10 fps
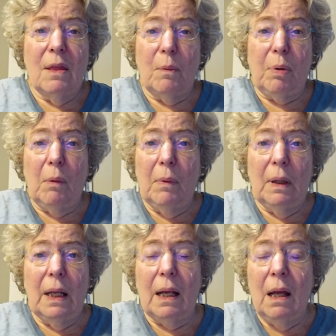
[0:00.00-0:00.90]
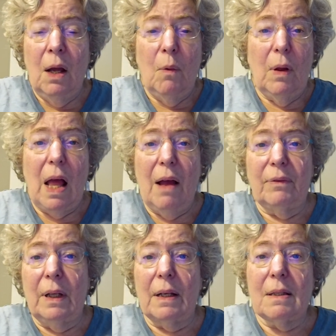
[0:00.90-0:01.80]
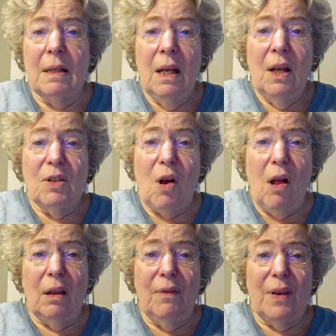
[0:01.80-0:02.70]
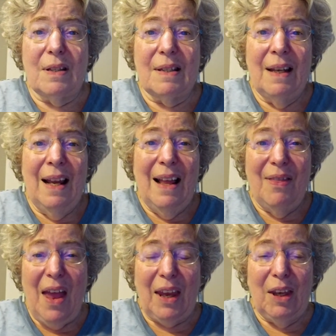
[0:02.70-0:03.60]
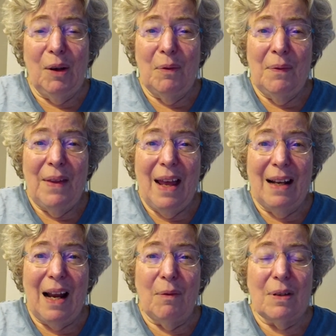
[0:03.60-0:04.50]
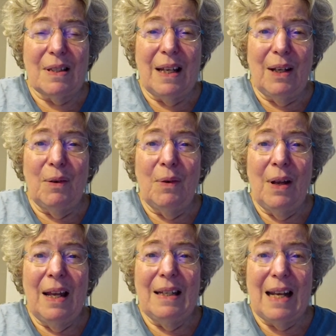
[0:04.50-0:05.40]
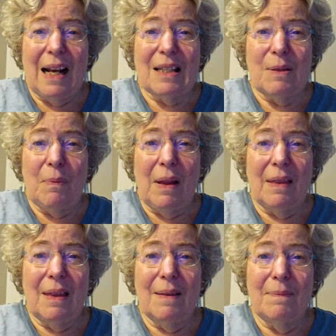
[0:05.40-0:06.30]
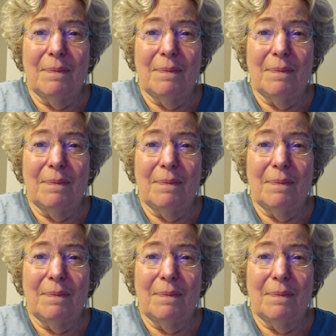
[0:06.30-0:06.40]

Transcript: The permalink will have links to all of this. Thank you, and I will see you next month.